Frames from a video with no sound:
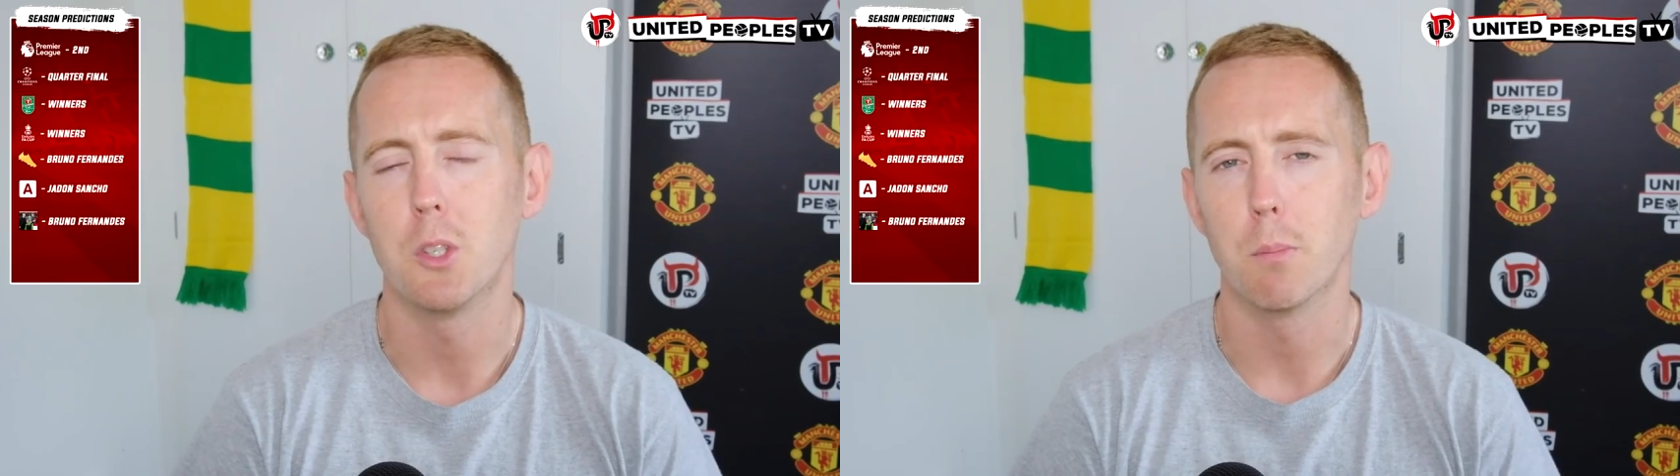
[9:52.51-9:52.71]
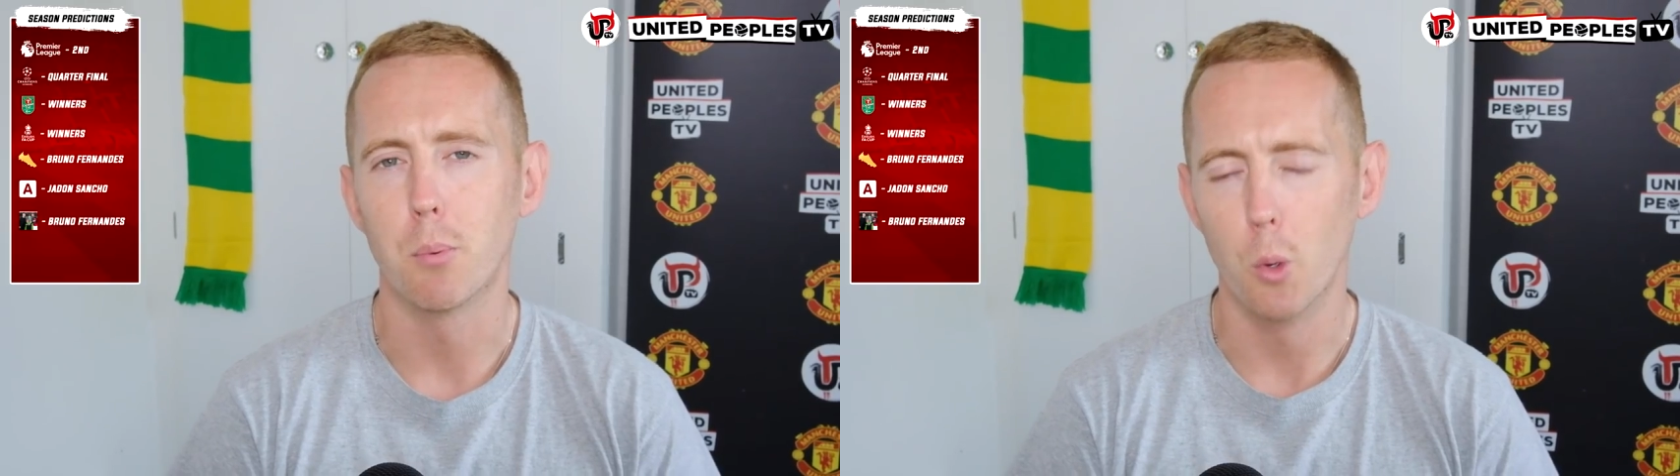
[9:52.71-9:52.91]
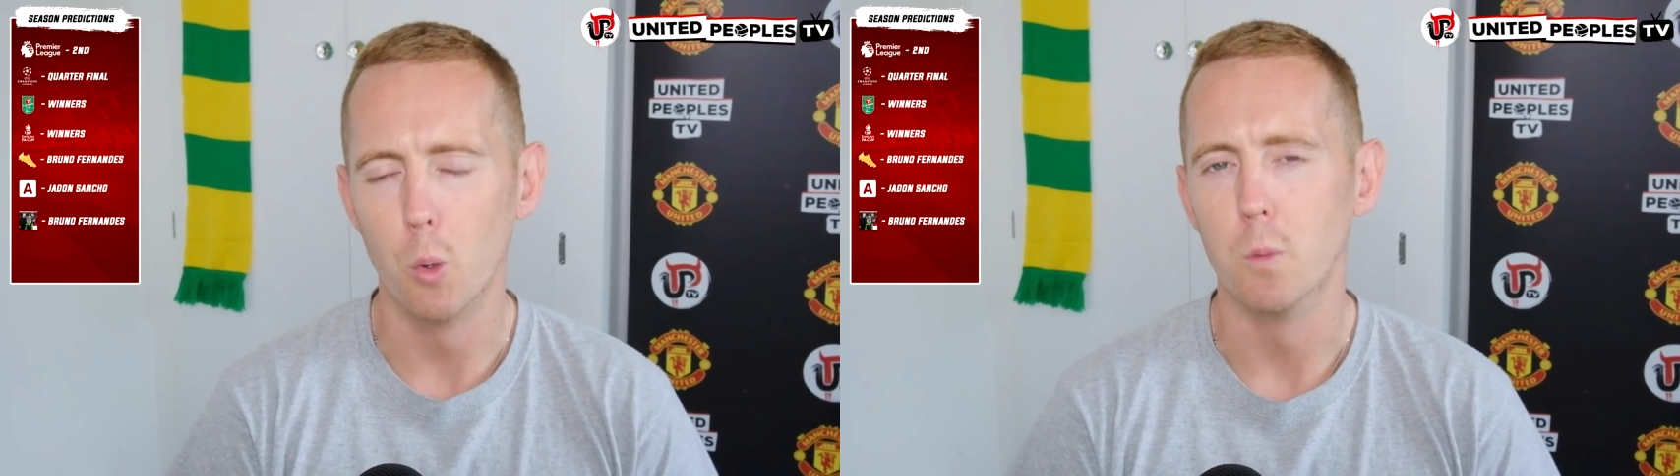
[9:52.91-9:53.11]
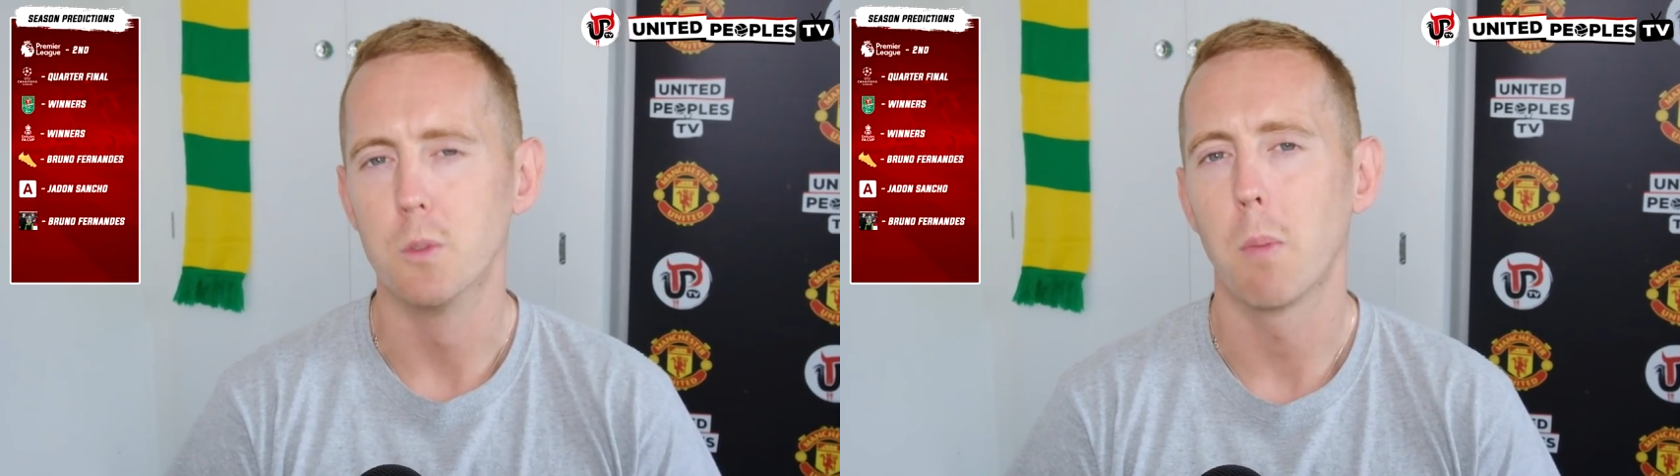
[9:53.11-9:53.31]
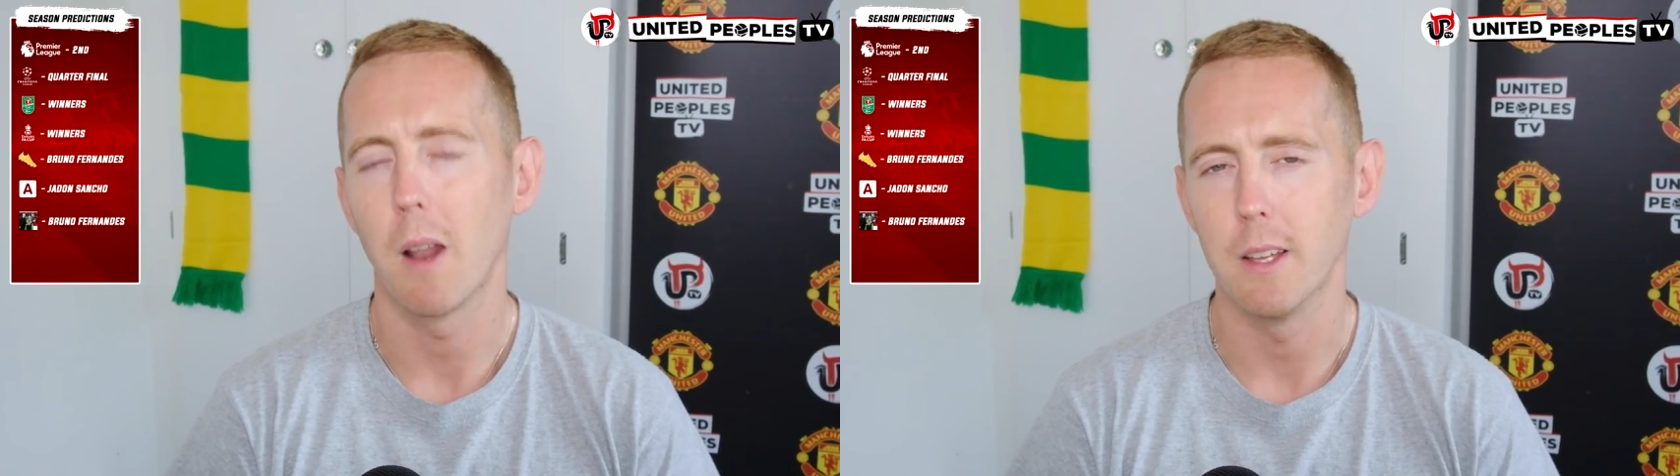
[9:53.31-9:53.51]

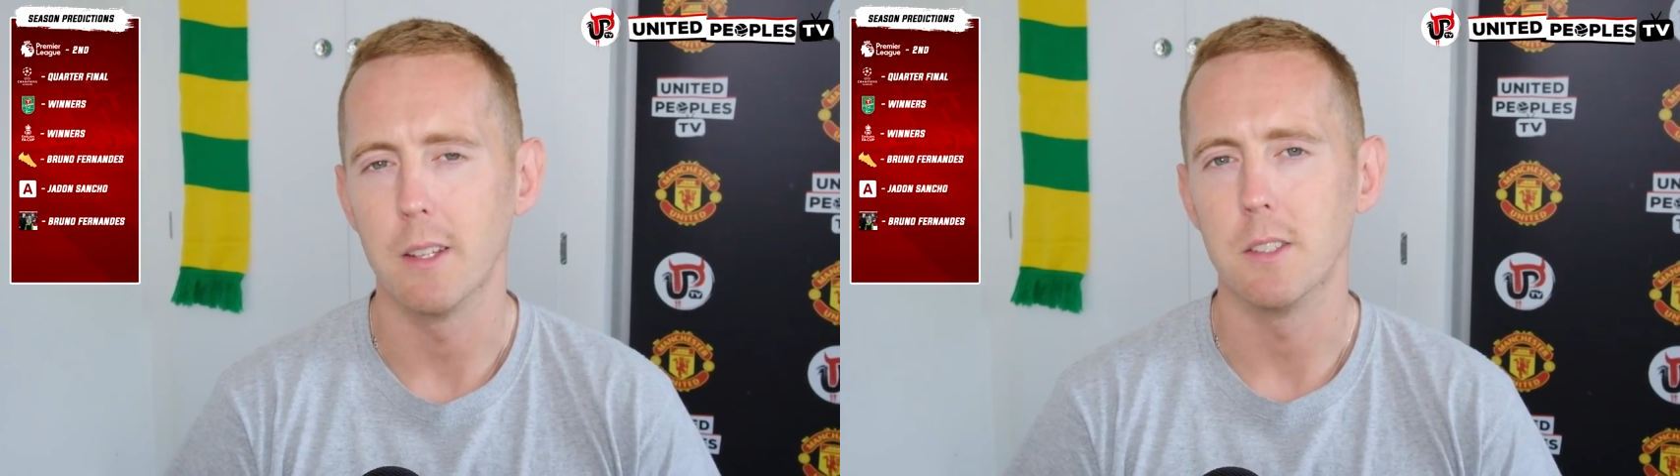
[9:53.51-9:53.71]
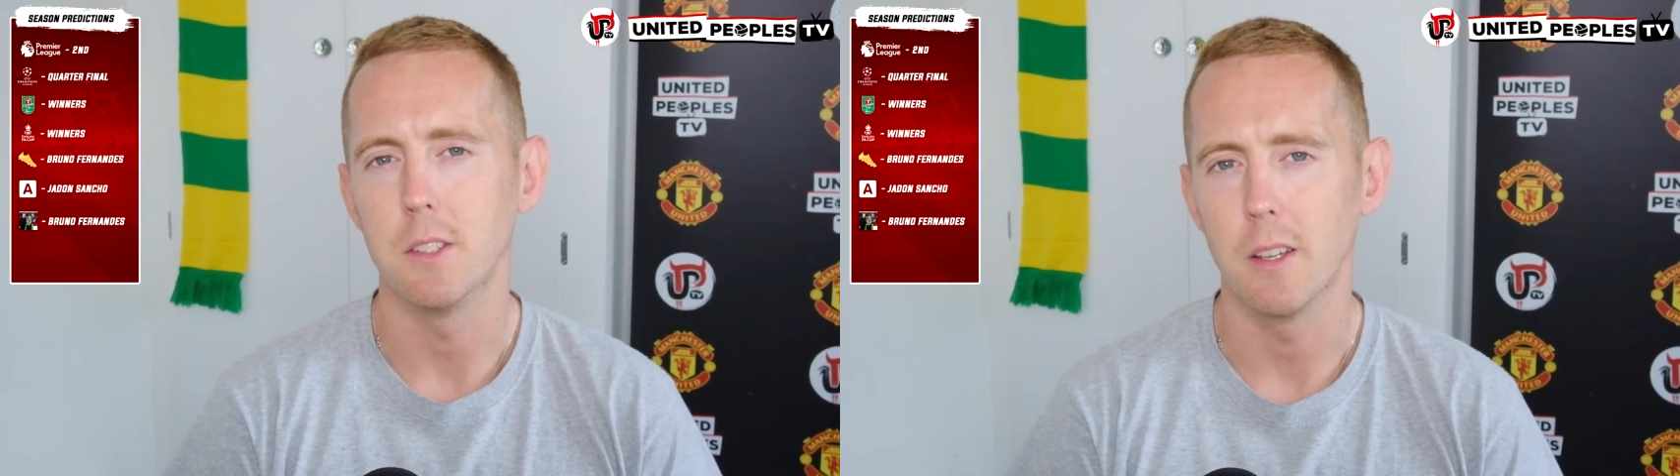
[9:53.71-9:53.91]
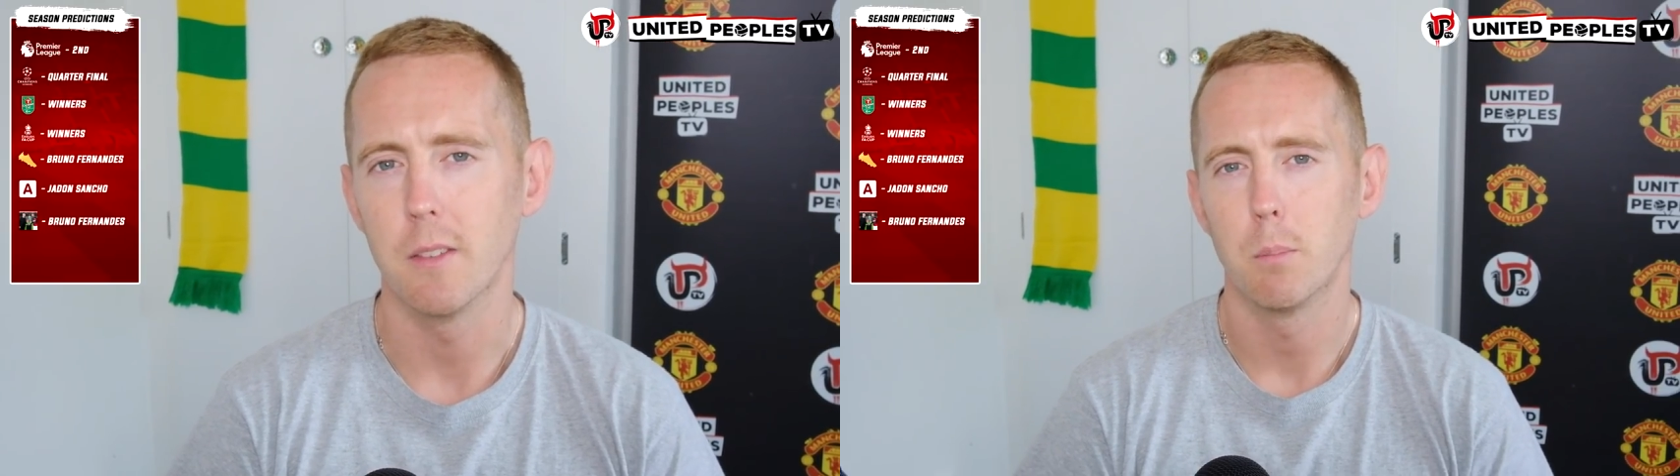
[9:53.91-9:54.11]
improved player this year?